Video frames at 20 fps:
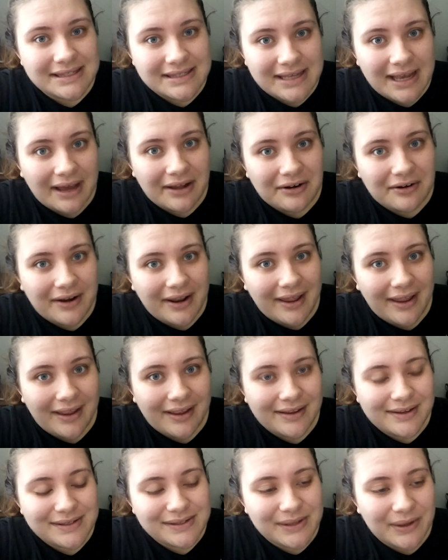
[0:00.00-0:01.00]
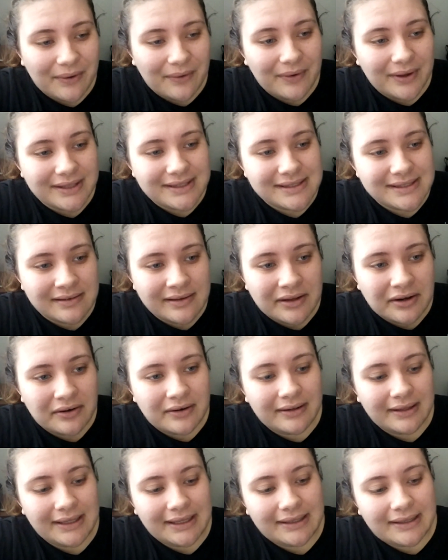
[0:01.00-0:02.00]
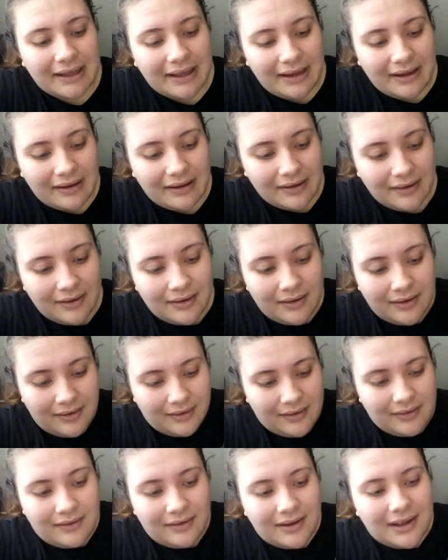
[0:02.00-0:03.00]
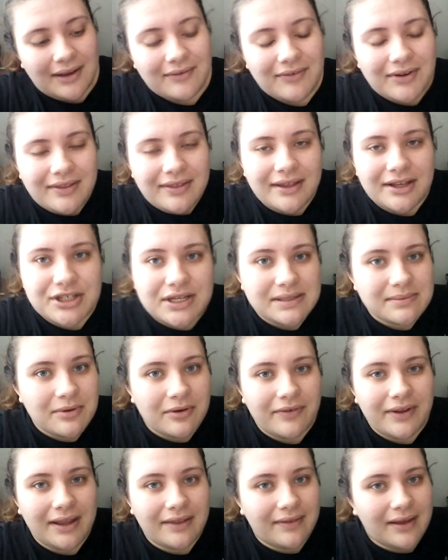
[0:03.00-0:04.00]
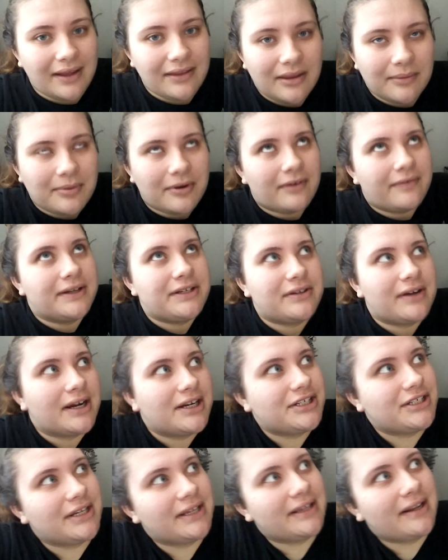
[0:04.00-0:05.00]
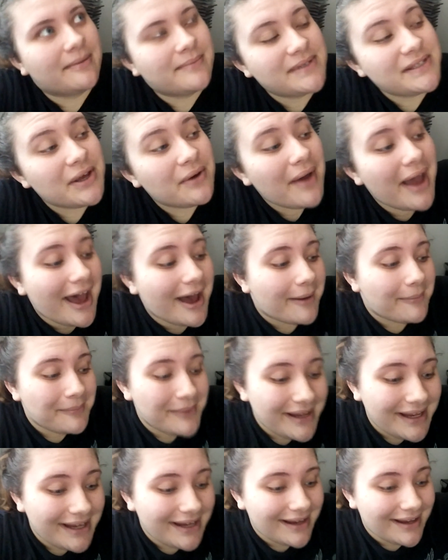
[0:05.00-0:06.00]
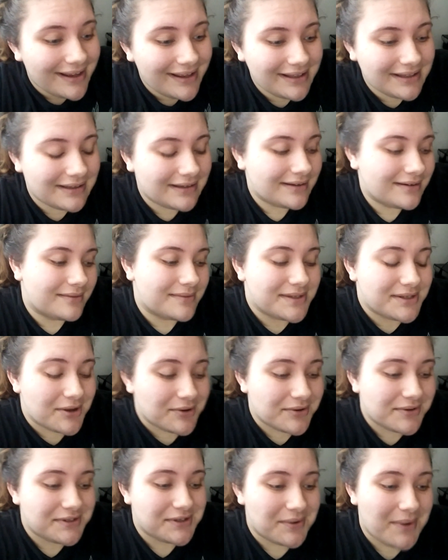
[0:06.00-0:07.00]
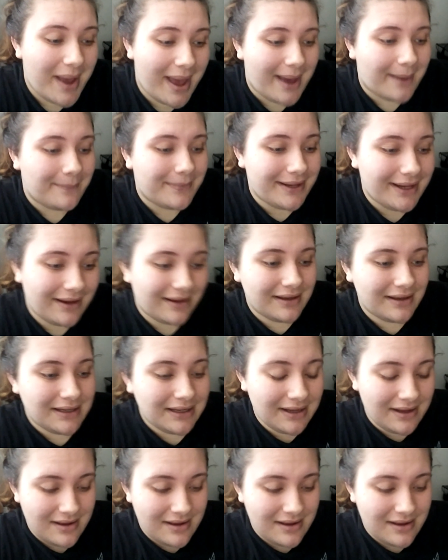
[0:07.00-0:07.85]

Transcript: Saturday, so it's literally like everything's just moving in like the perfect direction. I'm so happy, so so happy.